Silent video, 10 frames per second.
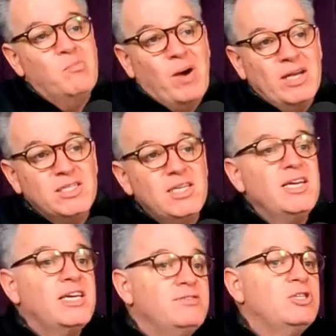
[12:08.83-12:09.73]
Busing
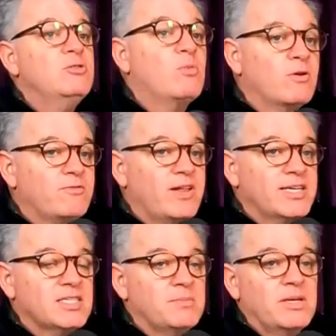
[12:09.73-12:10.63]
gives you more
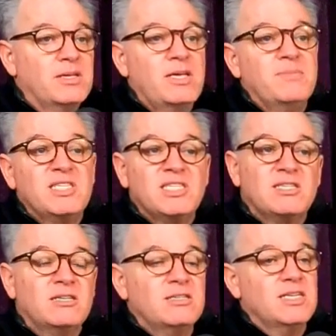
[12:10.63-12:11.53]
flexibility, but
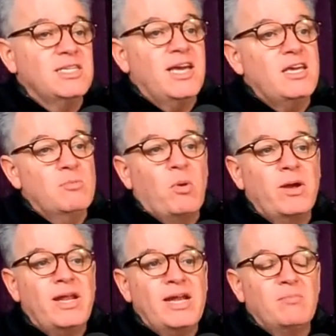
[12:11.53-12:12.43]
still doesn't get you
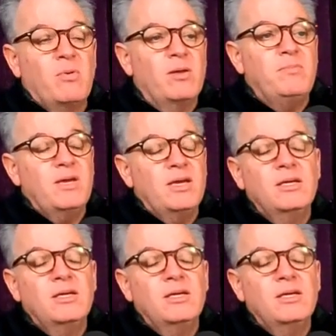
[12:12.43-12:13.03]
point A to point B.